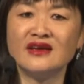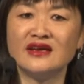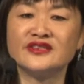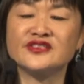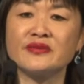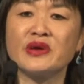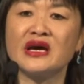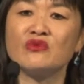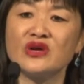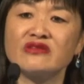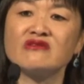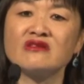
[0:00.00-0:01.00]
It's about
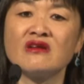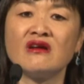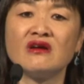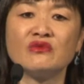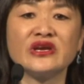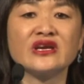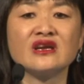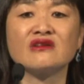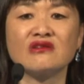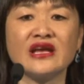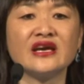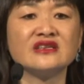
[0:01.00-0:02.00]
whether or not we can
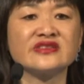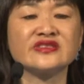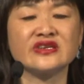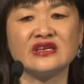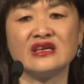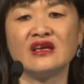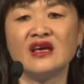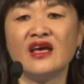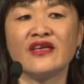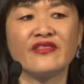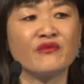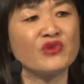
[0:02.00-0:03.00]
create a city
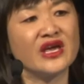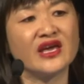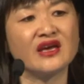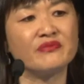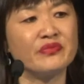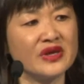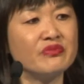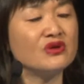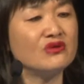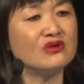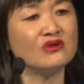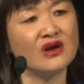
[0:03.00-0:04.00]
where
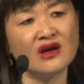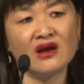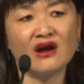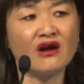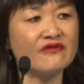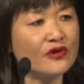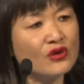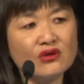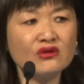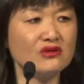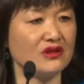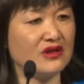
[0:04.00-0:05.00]
people of
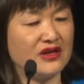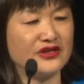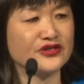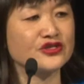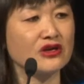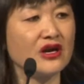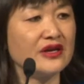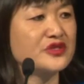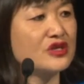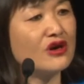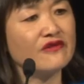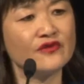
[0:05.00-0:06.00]
all
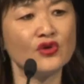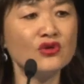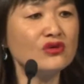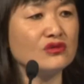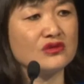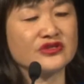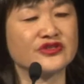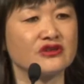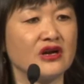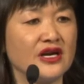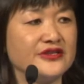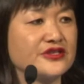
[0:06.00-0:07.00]
stripes, of all
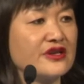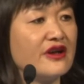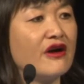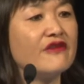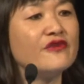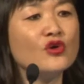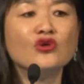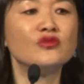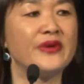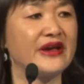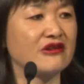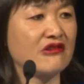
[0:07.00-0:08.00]
strides, of all
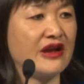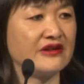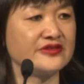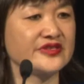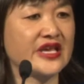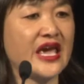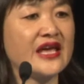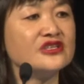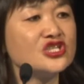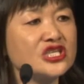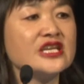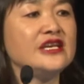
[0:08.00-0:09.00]
backgrounds can
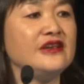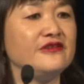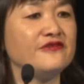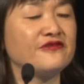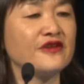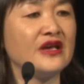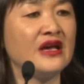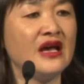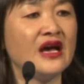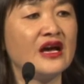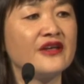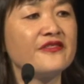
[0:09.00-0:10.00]
achieve
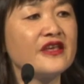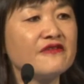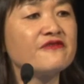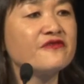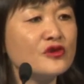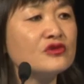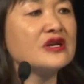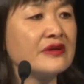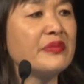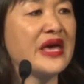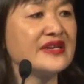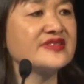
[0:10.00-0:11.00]
their full
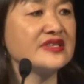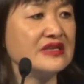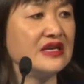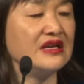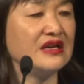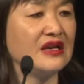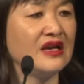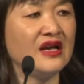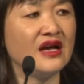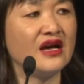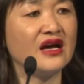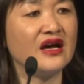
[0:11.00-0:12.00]
capacity.
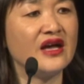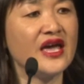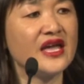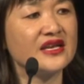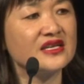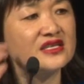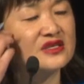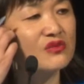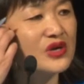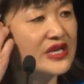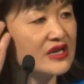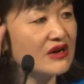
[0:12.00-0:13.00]
And
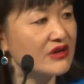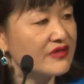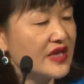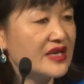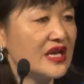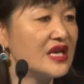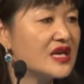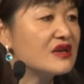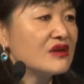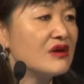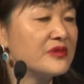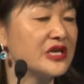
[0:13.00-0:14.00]
we know that
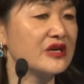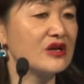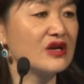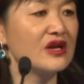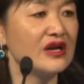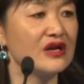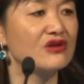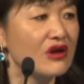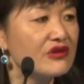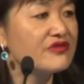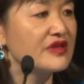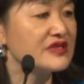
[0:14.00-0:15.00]
economic
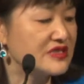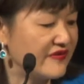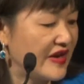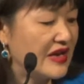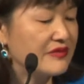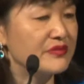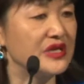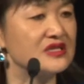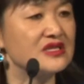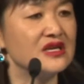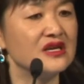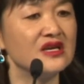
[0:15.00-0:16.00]
growth and
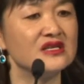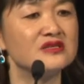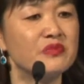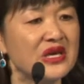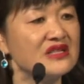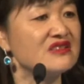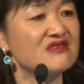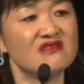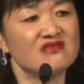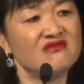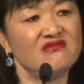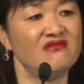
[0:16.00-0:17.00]
development depends
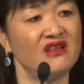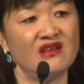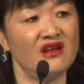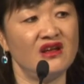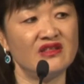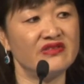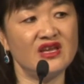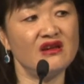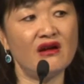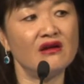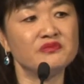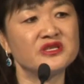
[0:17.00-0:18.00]
on
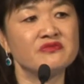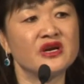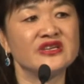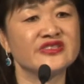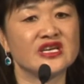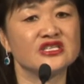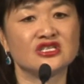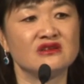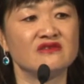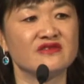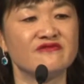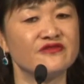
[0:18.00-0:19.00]
the
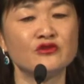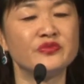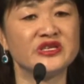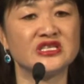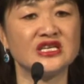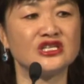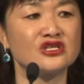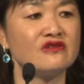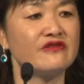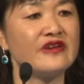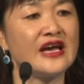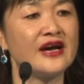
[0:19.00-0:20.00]
optimisation of the full
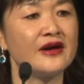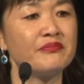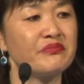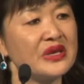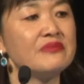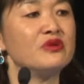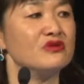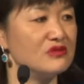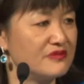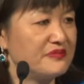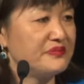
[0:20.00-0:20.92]
potential of our people.